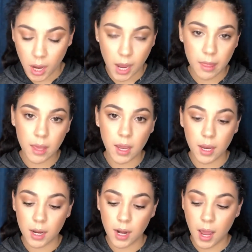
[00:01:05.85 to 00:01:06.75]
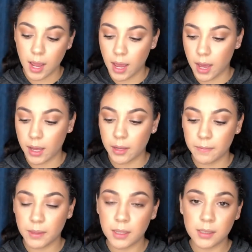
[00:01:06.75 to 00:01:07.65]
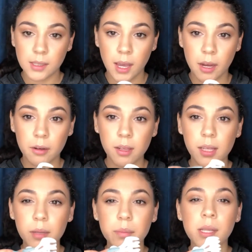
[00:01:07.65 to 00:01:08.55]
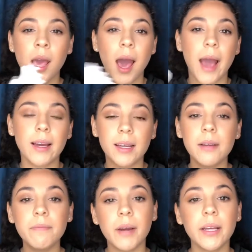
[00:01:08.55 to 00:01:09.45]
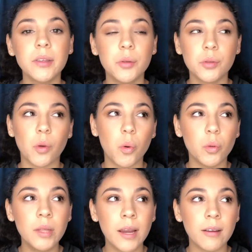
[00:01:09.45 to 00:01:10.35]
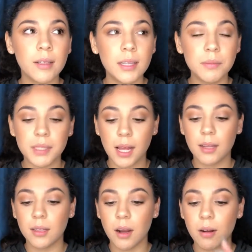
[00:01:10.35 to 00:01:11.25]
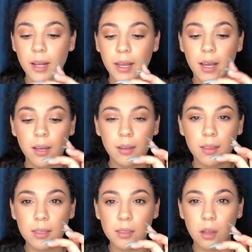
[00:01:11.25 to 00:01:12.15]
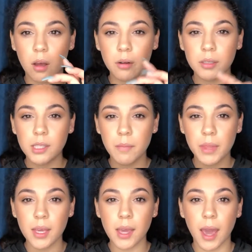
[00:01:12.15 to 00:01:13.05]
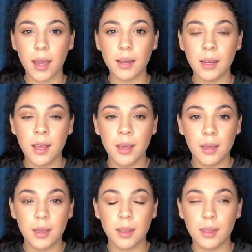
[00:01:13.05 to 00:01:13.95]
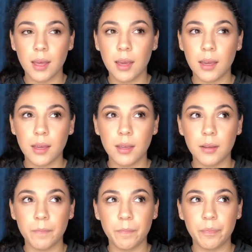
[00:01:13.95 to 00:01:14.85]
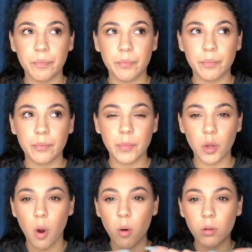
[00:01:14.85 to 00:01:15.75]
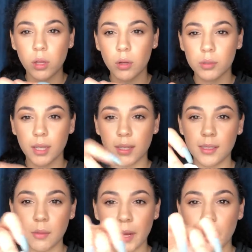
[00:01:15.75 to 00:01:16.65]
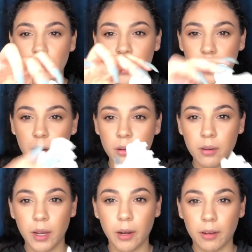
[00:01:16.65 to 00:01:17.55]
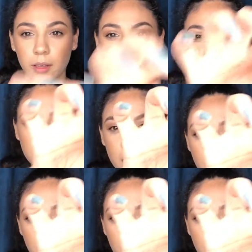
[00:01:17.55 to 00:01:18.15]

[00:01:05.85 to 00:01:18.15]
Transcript: And then I have these hair clips. I couldn't find those old hair clips that are like kind of this long or something. And they, they're all closed. Like these are my curly hair hair clips.